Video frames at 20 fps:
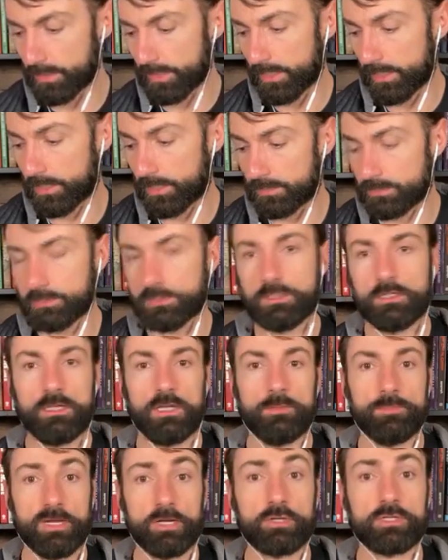And
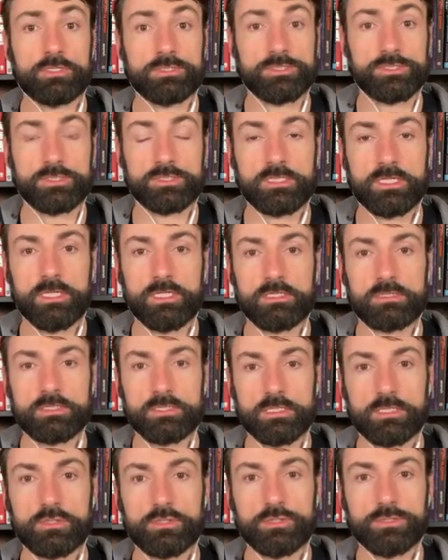America is just getting
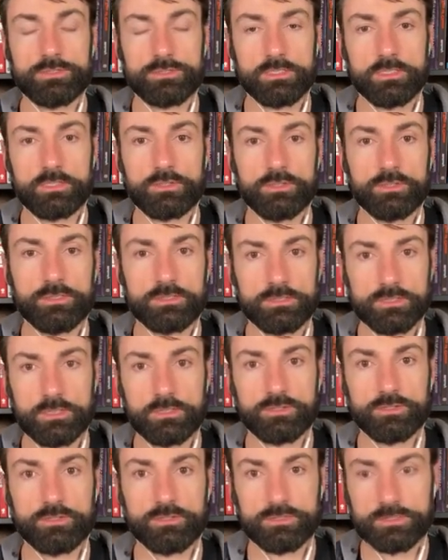sicker and sicker and
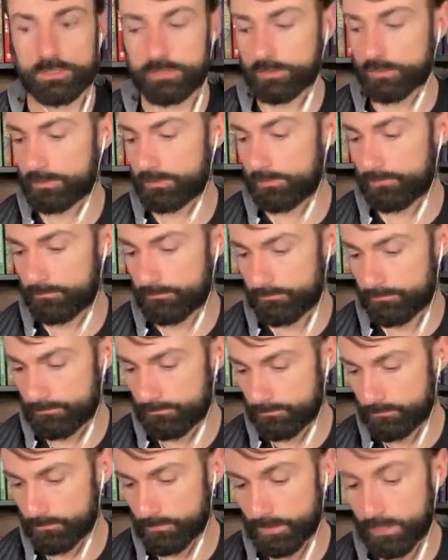sicker and sicker.
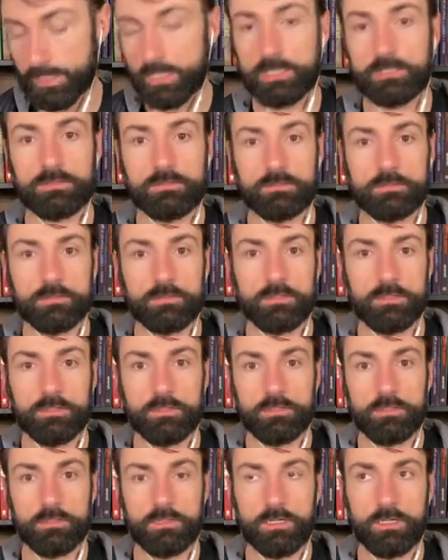And
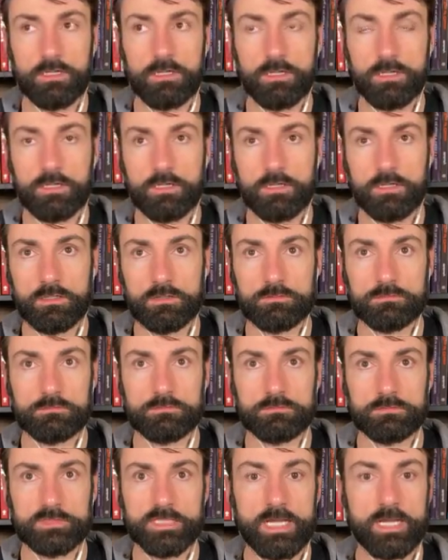uh,
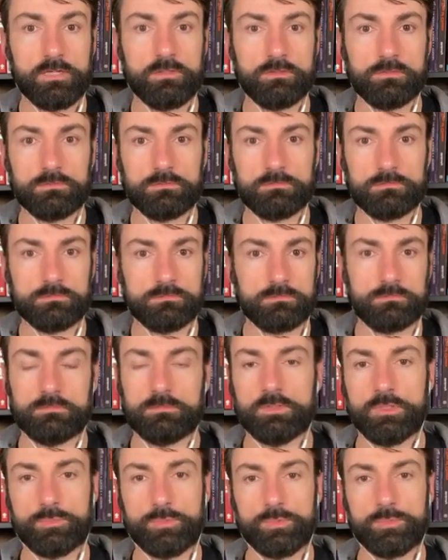now
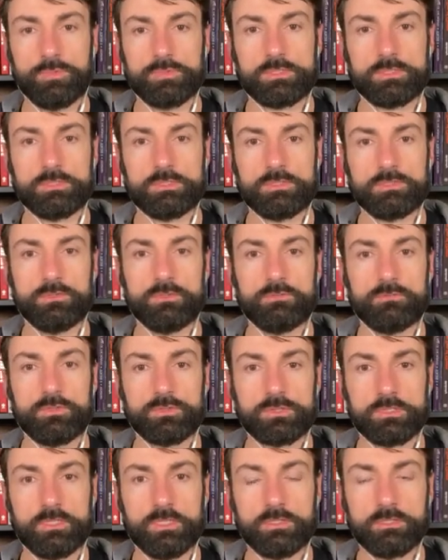they're proposing this
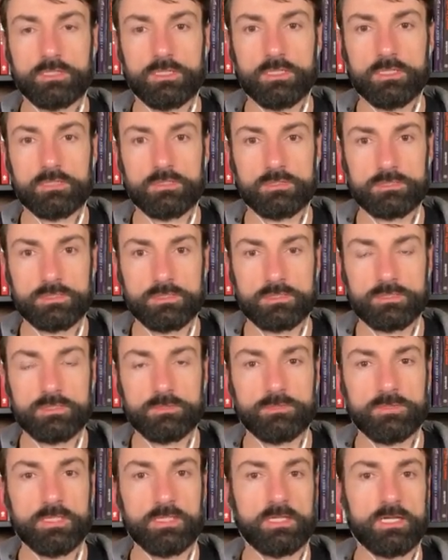universal healthcare
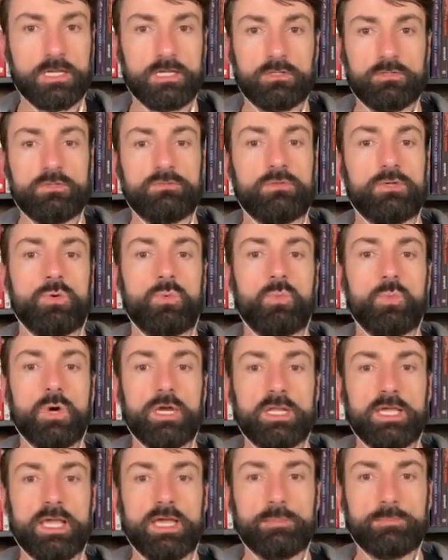system thing. I don't even know
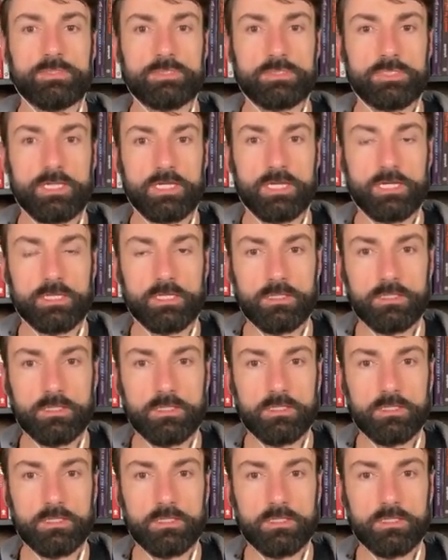what happened to that.